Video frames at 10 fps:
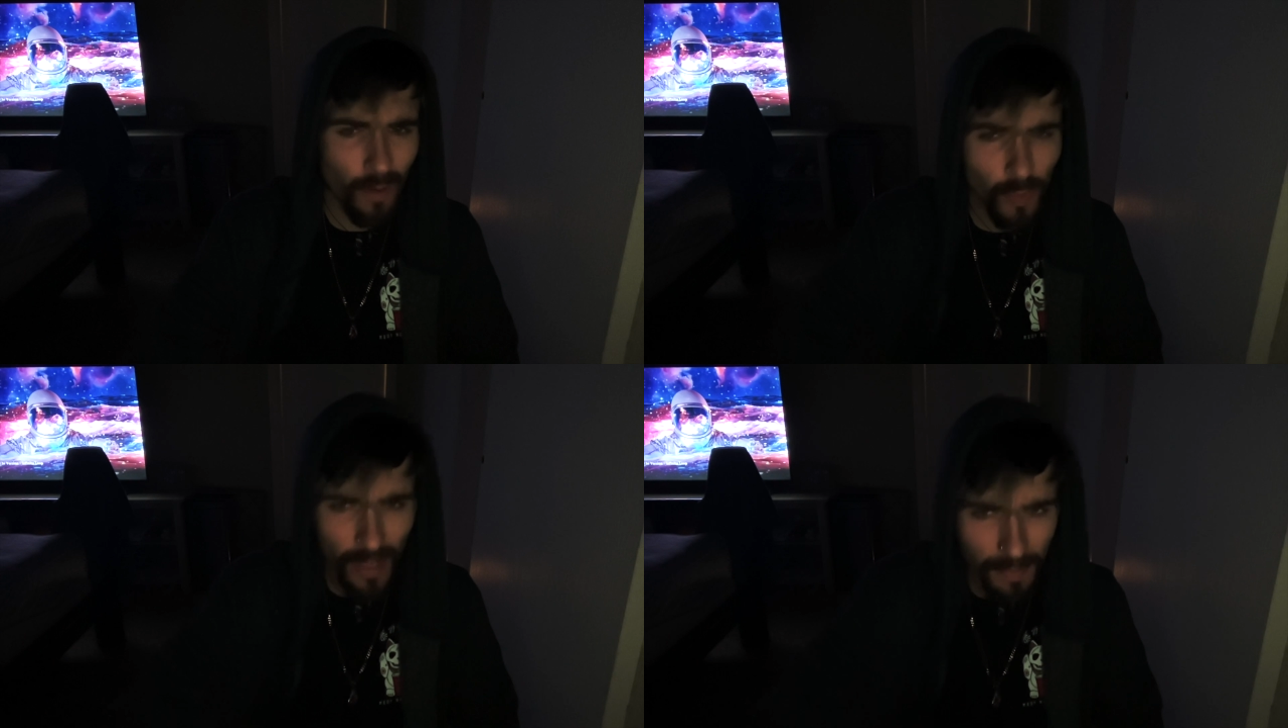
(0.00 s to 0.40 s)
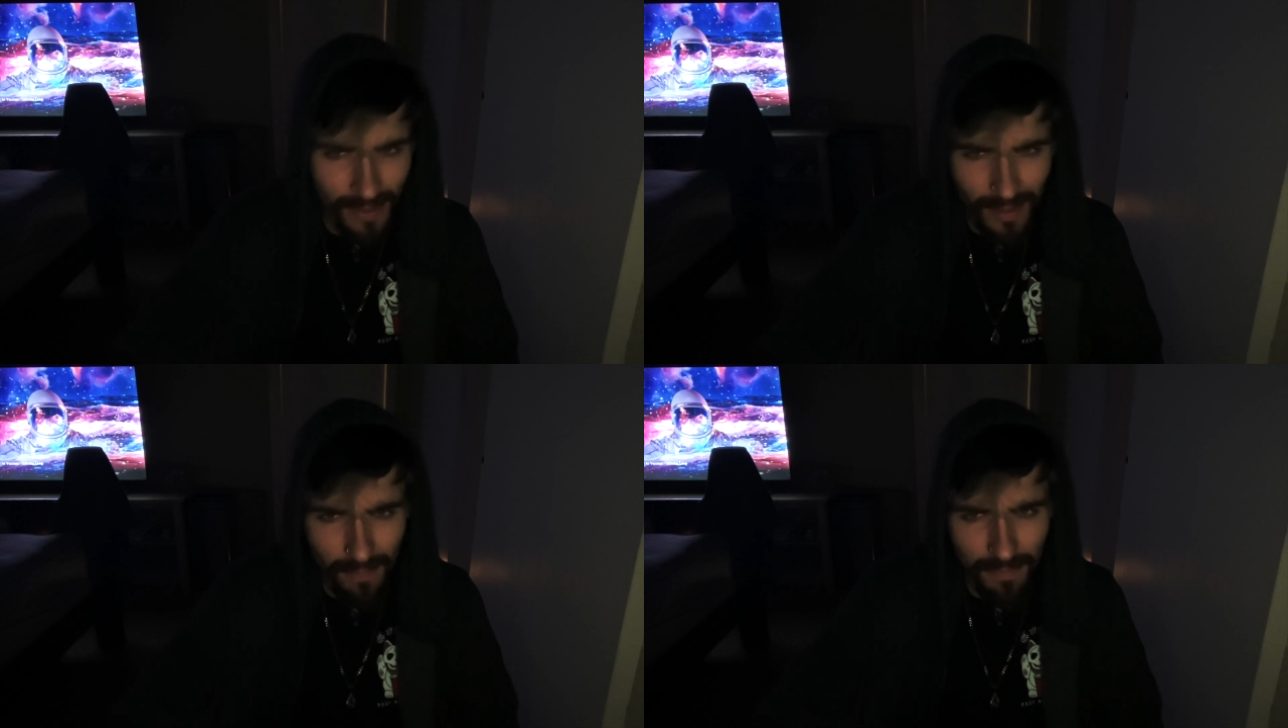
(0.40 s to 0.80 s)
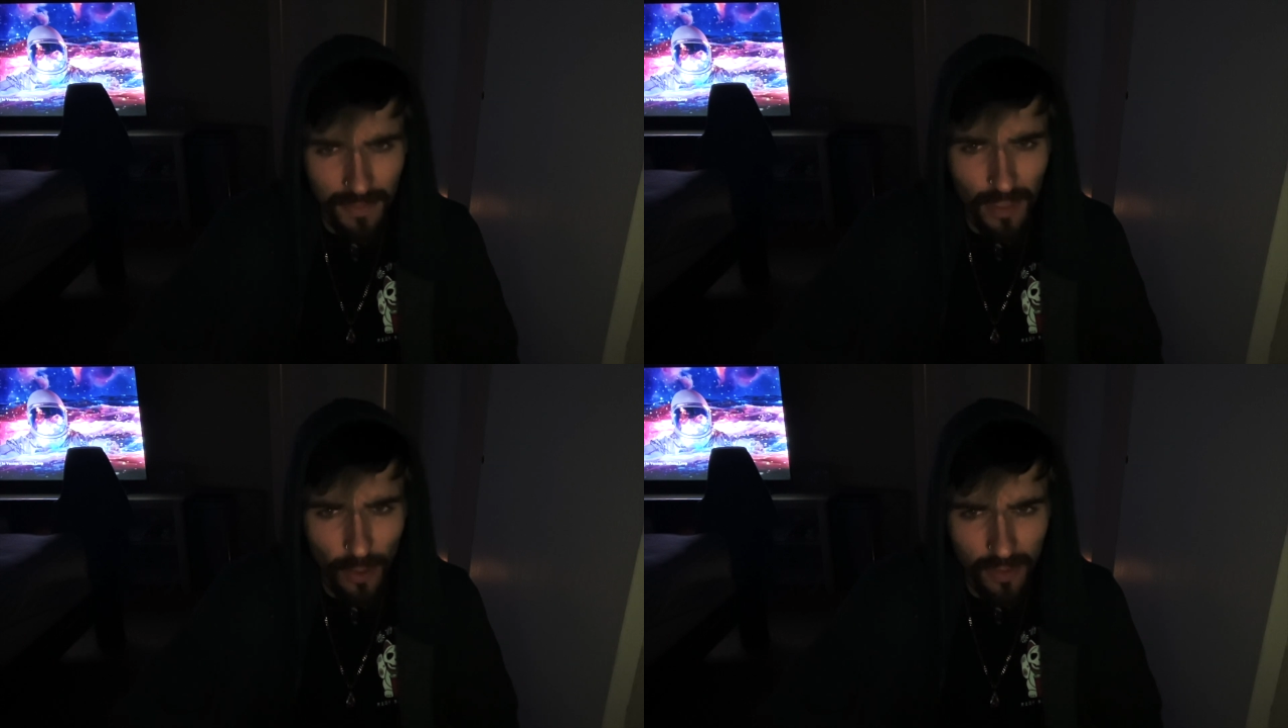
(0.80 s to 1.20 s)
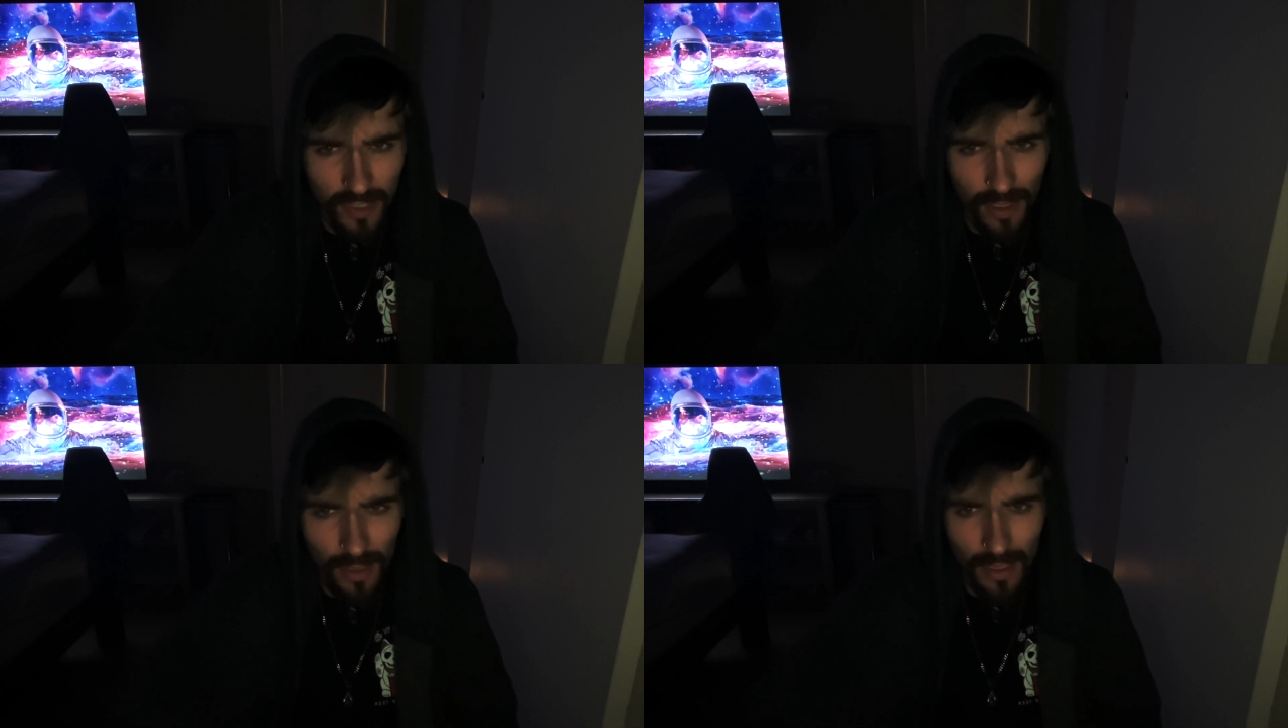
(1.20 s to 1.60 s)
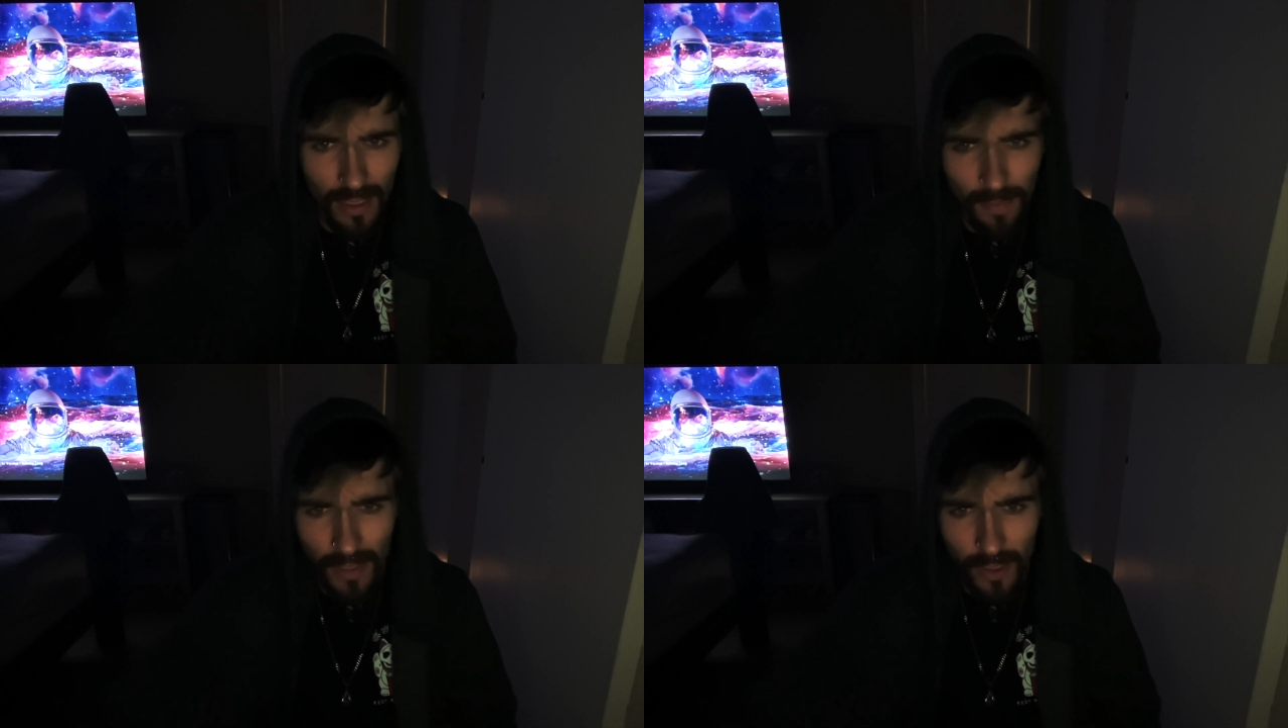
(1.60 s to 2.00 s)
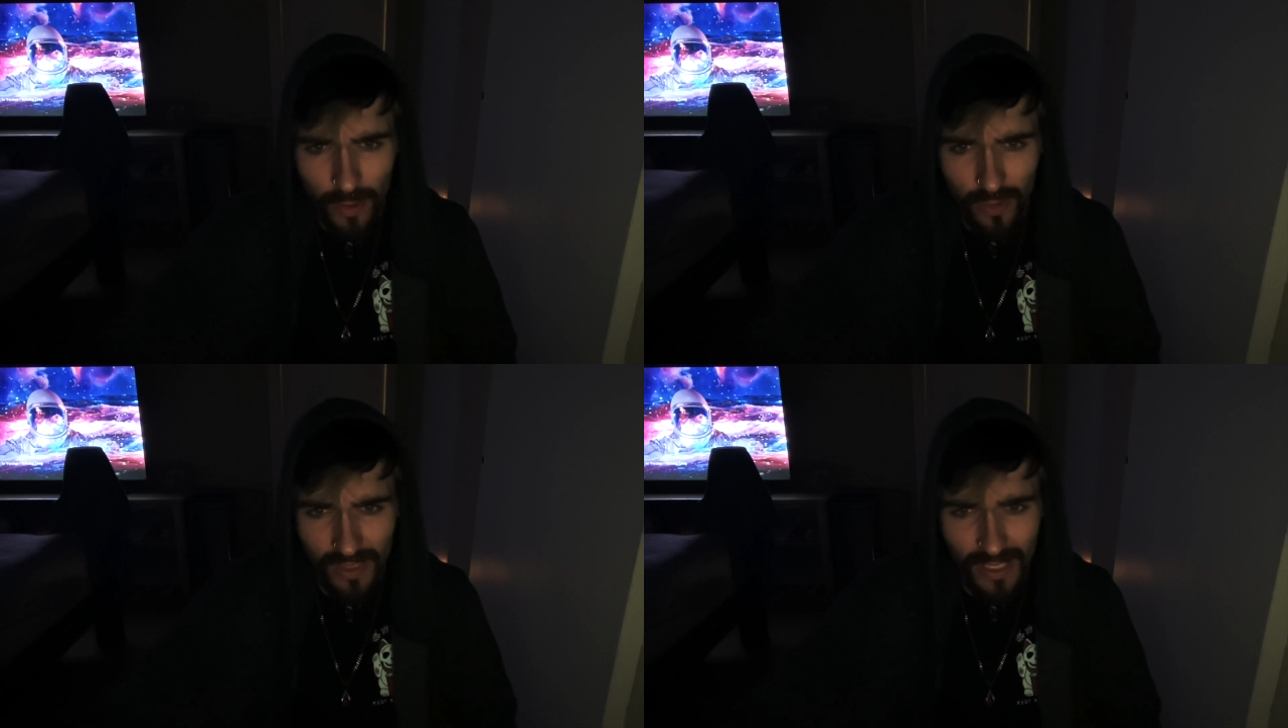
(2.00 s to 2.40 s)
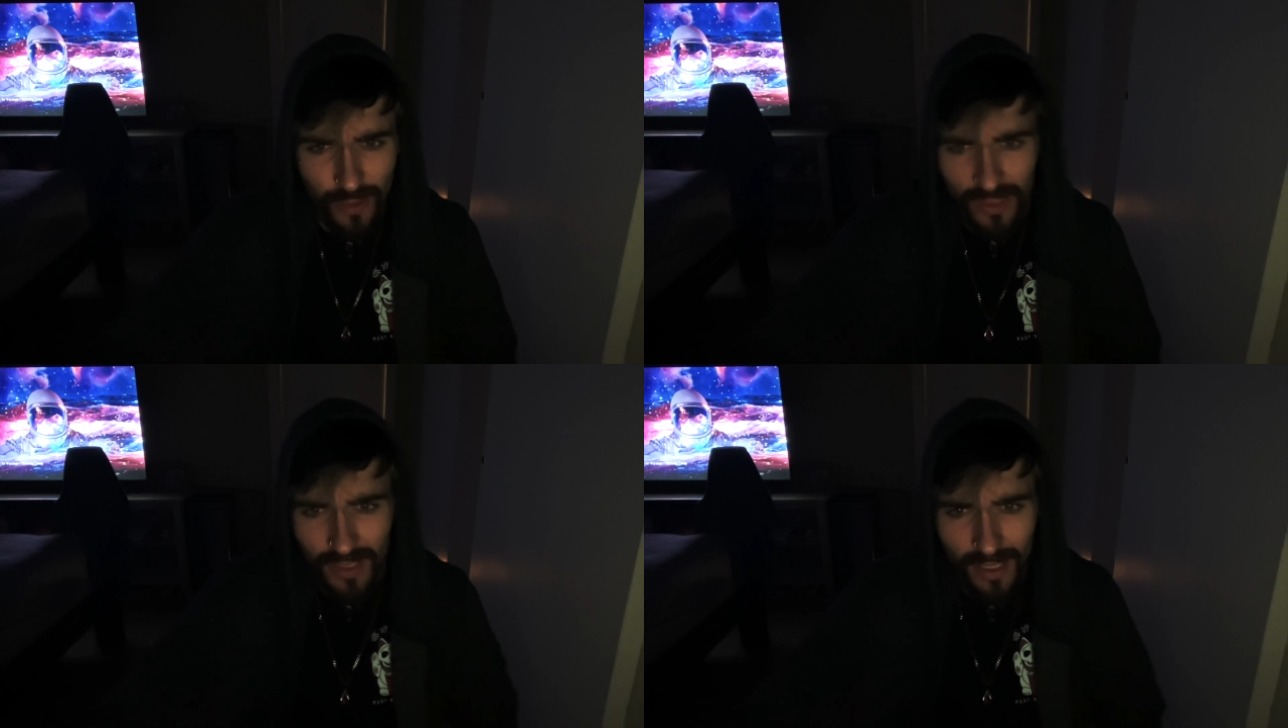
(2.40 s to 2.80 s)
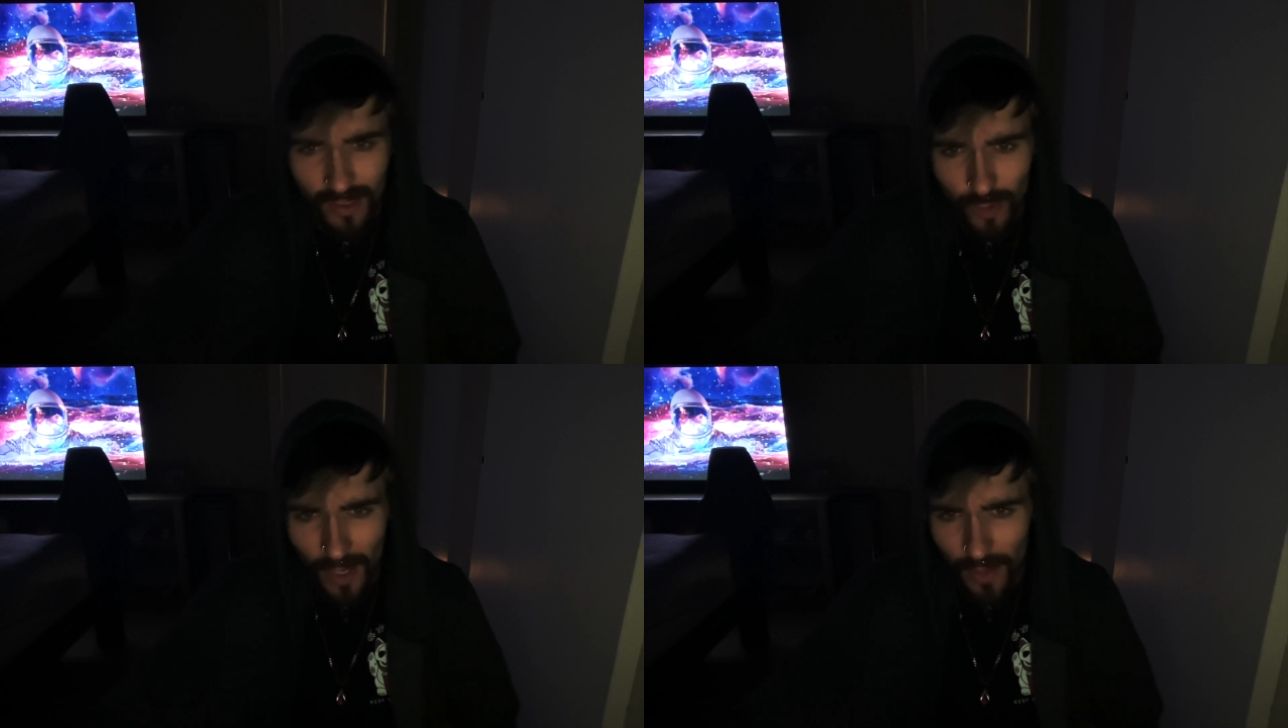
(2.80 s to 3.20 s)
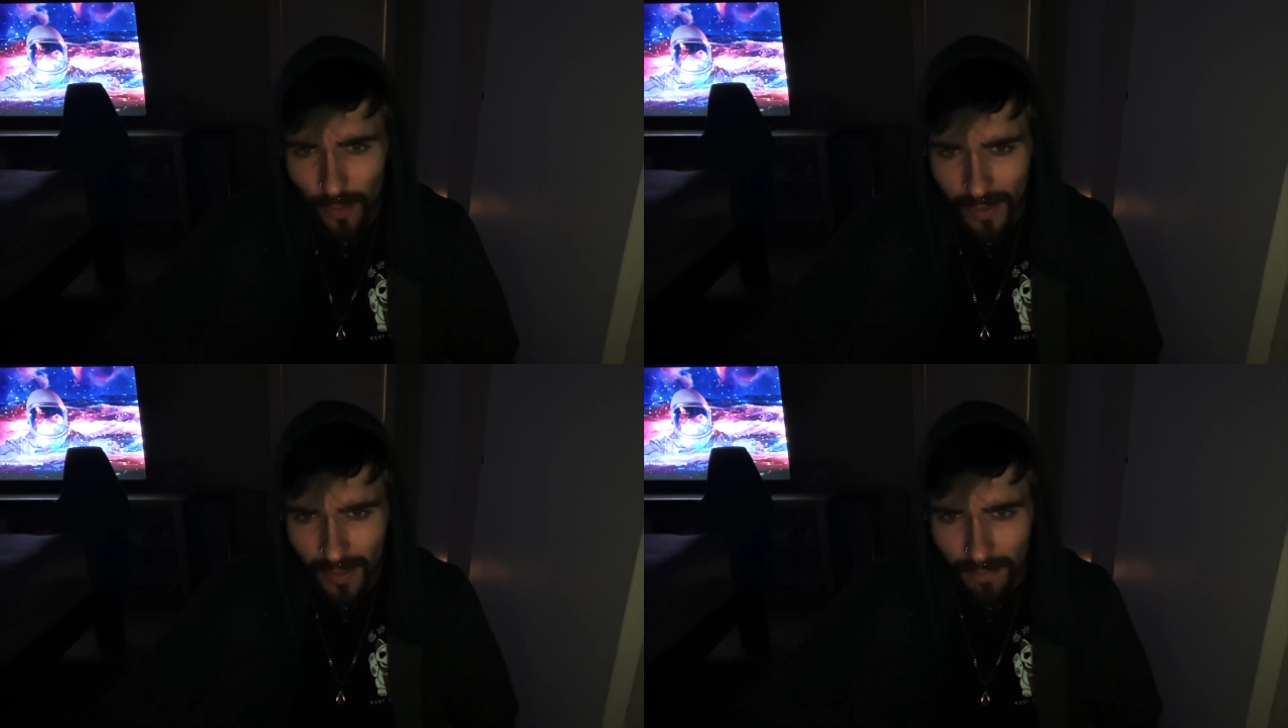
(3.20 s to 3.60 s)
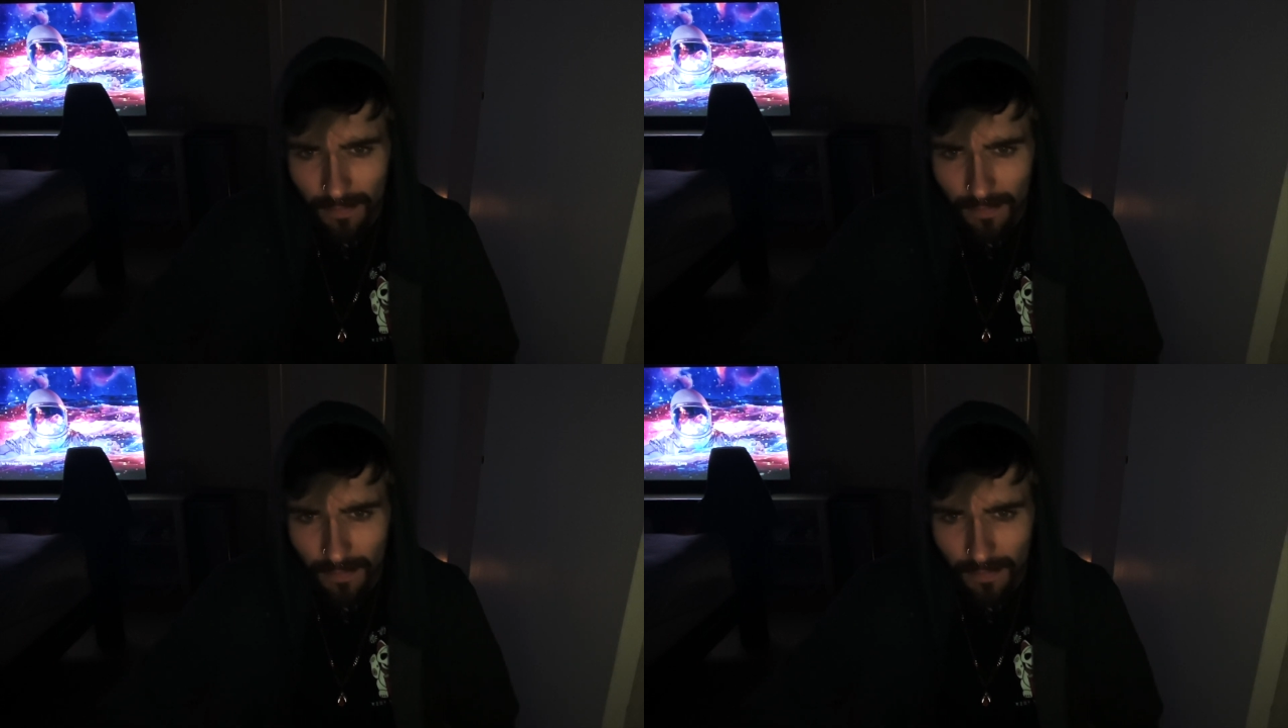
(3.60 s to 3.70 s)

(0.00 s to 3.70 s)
would recommend them you know to anybody who's interested in trying kratom.